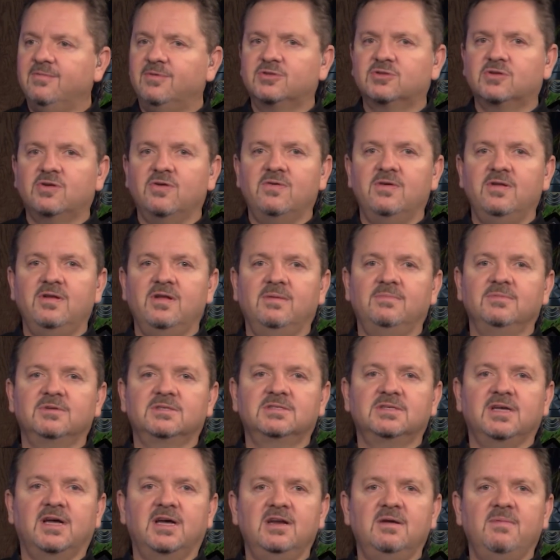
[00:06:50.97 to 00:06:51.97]
What's going on? I'm
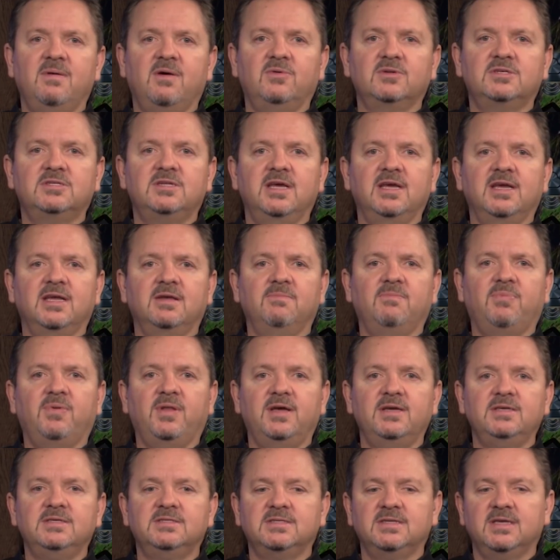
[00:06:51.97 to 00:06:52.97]
excited about what's taking
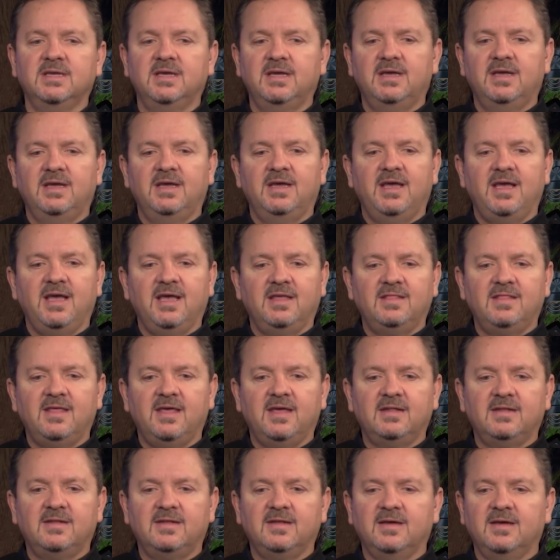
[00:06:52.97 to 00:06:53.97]
place, and
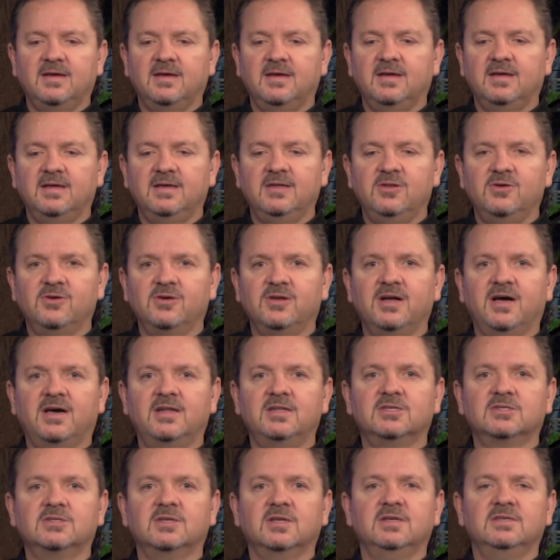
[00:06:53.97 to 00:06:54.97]
that uh, you know,
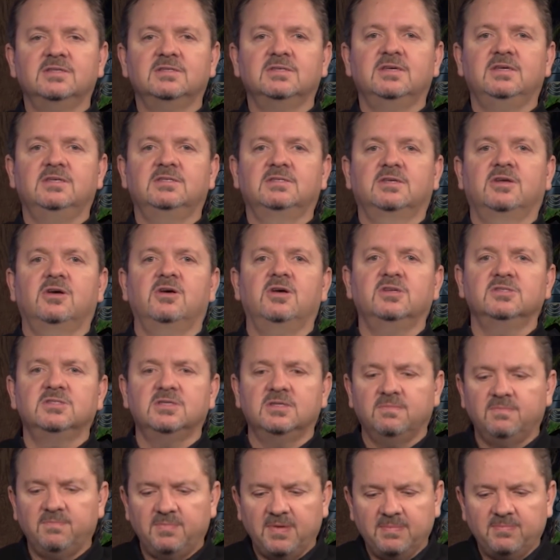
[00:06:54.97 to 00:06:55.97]
God is, is is
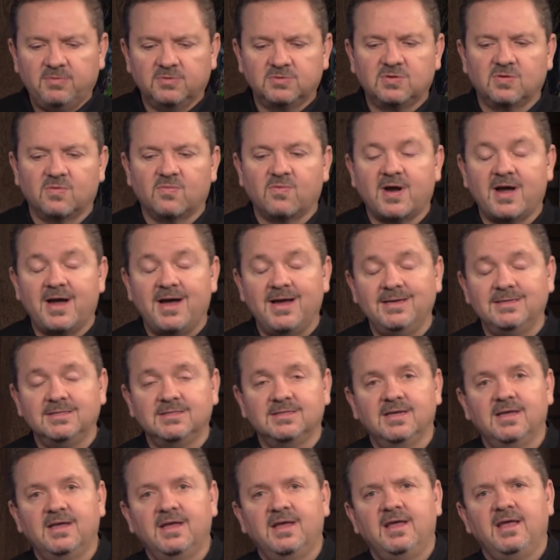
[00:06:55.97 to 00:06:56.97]
causing people to rise.